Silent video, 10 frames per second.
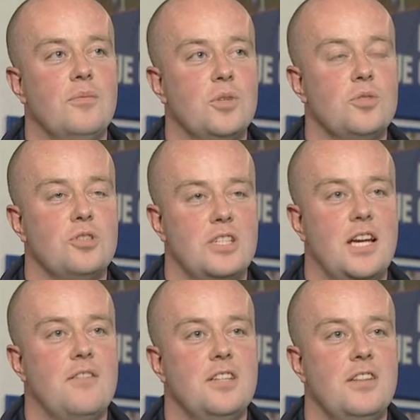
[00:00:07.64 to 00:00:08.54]
which was a
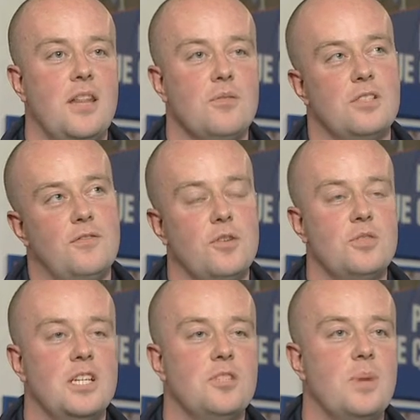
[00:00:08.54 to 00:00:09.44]
terrace, and then there was a few
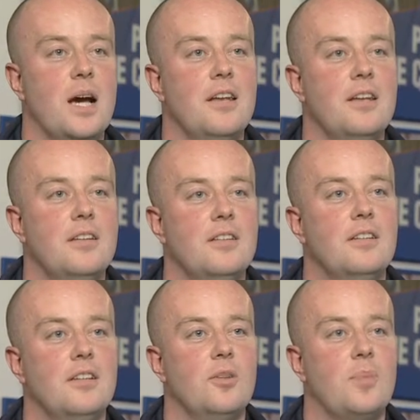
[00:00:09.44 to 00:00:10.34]
seats behind
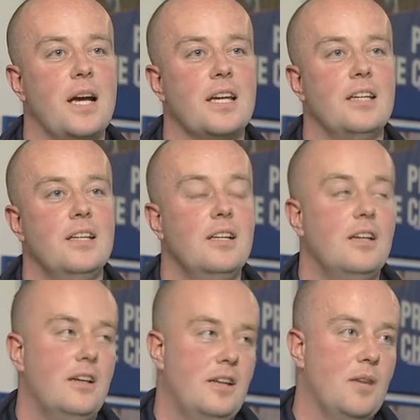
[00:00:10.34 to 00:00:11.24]
at the back.
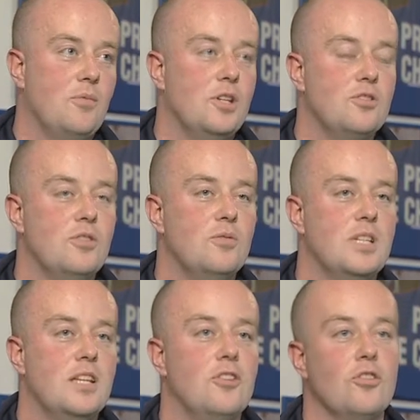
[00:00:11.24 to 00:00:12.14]
And then we used to
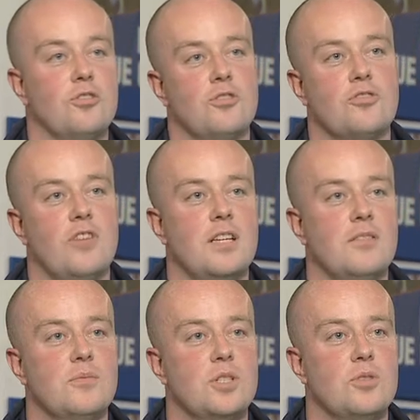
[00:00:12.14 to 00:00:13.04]
sit in the Nuttall Street,
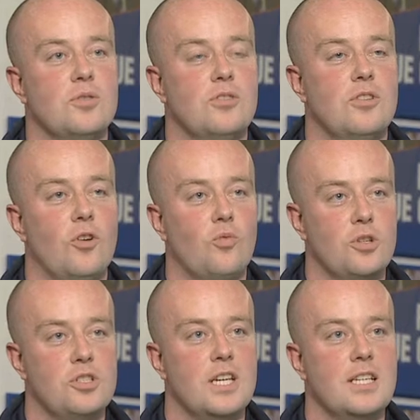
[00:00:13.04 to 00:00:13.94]
which was the old
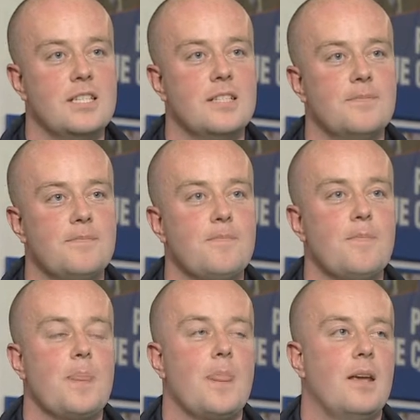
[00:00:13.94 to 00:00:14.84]
wood seats.
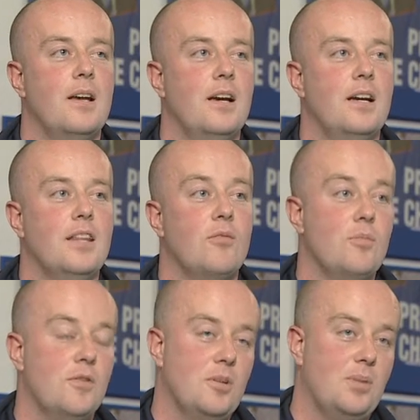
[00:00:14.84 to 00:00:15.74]
And then we
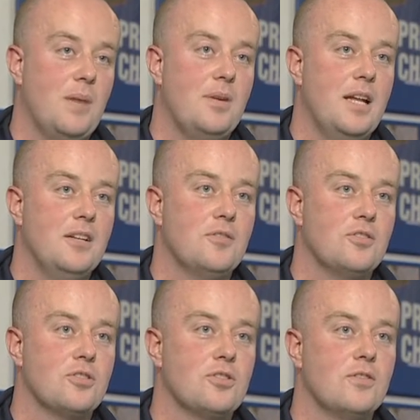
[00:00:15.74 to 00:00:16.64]
moved to Blackburn End
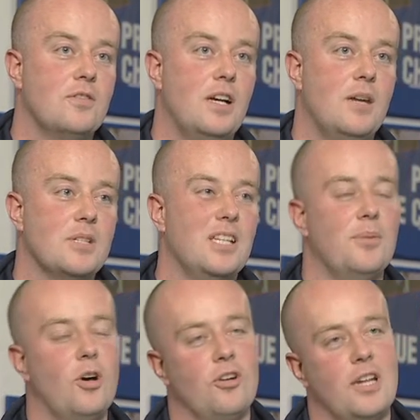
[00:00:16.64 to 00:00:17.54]
because I was a little
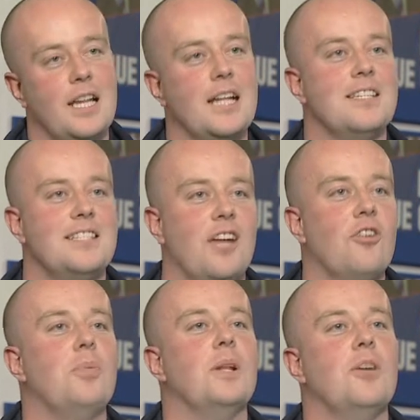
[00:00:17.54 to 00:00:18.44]
bit older and I liked to
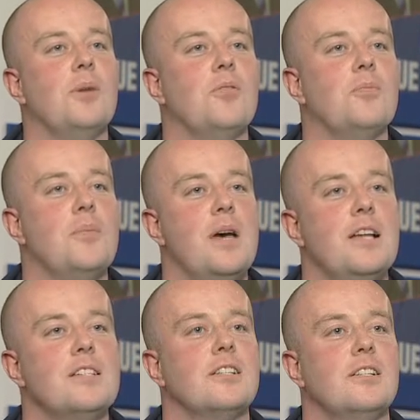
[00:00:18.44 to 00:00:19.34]
stand up a little bit with my
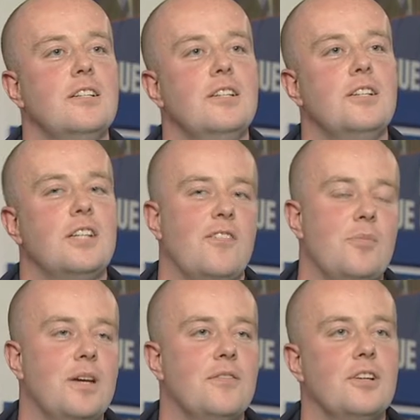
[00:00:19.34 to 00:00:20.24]
mates. Have a
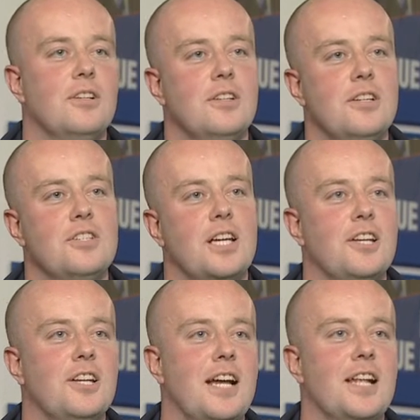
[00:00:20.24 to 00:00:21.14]
bit of a sing
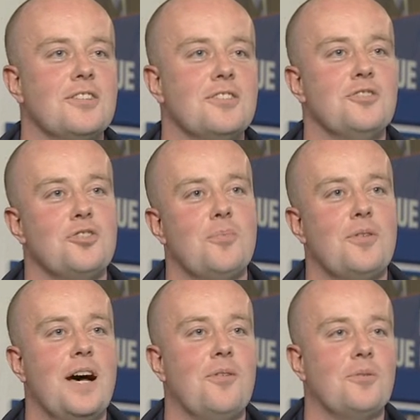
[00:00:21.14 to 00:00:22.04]
and a dance and jump
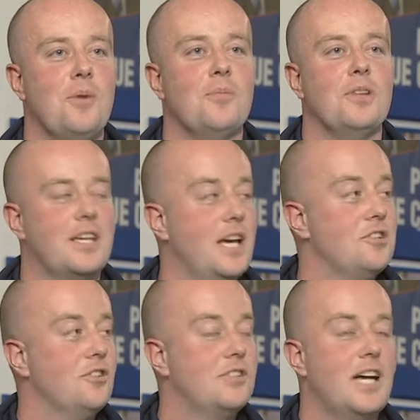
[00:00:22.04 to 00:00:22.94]
around on the
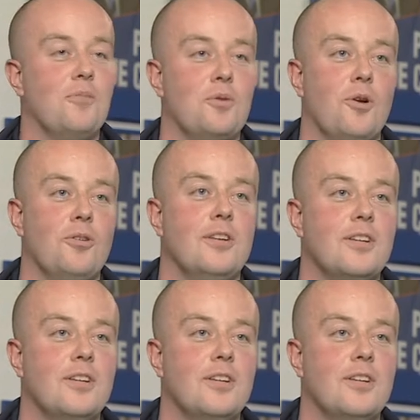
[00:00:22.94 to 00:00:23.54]
occasional time we won.